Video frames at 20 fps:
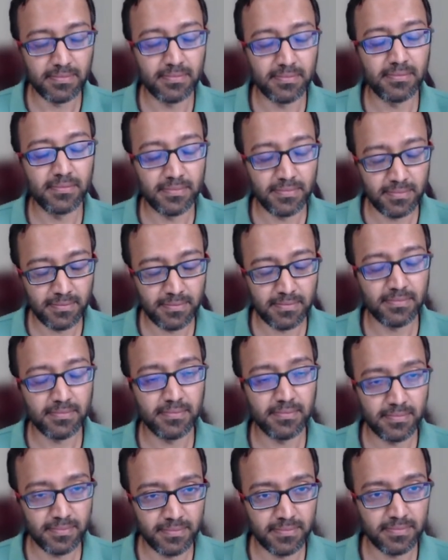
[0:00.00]

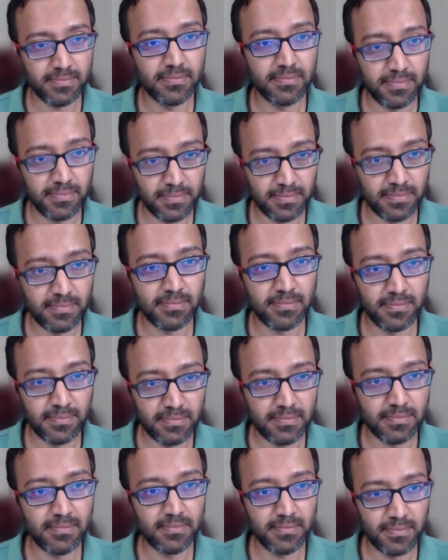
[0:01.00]

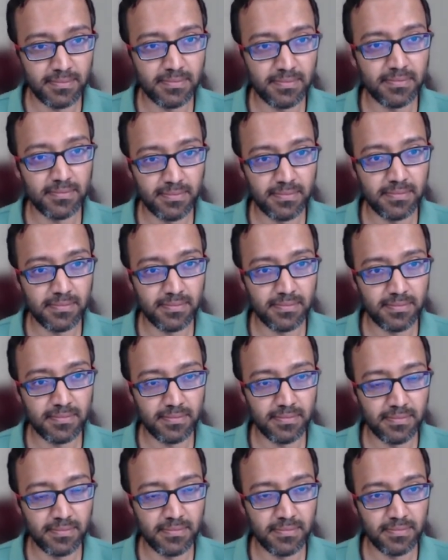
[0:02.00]

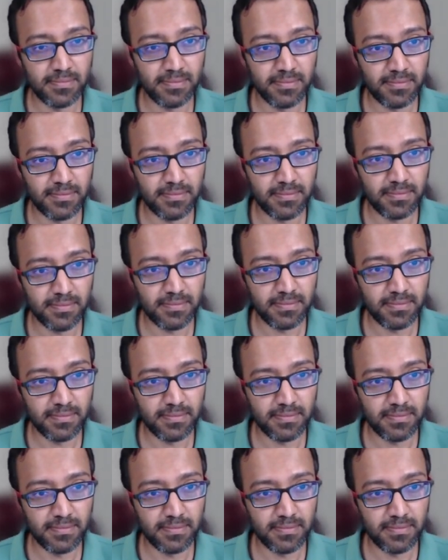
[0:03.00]
(not speaking)